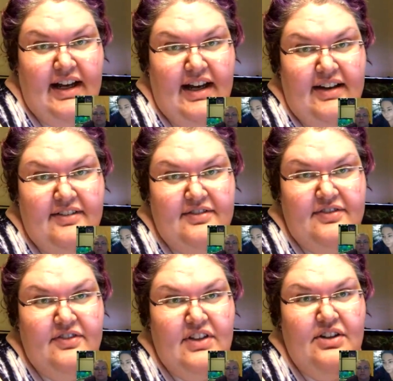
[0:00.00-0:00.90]
you know,
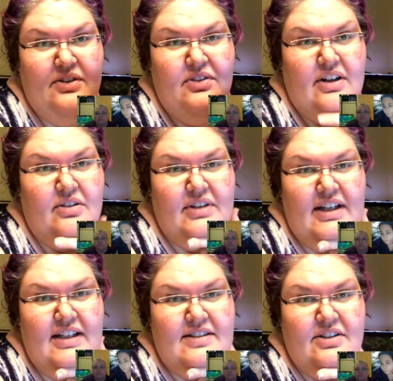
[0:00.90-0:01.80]
they'll raise their
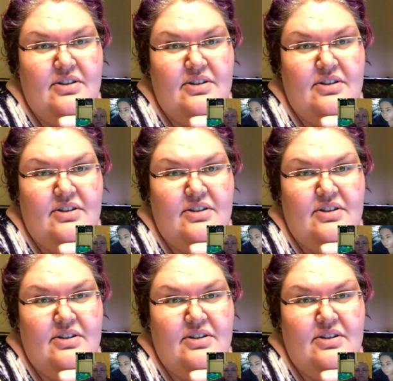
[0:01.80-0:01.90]
whole